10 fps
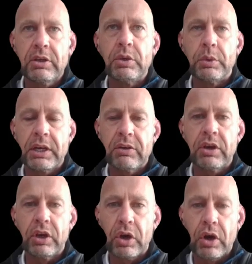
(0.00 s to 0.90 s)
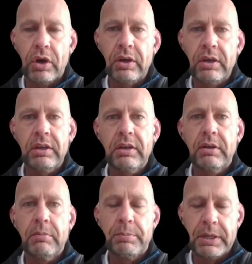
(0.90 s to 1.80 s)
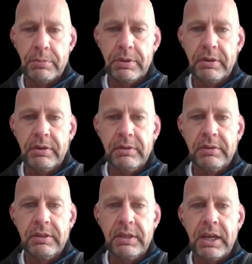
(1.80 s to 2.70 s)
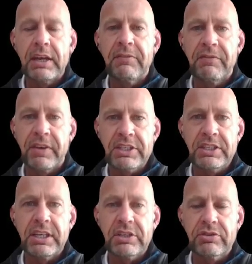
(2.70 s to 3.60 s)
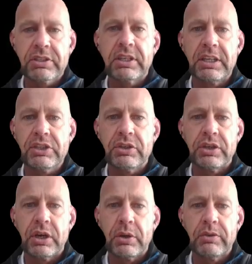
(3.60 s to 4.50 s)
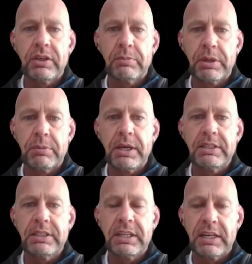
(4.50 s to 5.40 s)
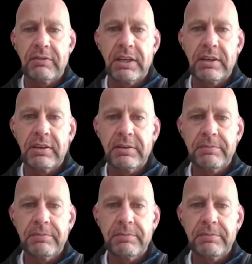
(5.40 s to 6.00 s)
you'll hear a long beep and a flashing asterisk to let you know that the pin pad's deactivated.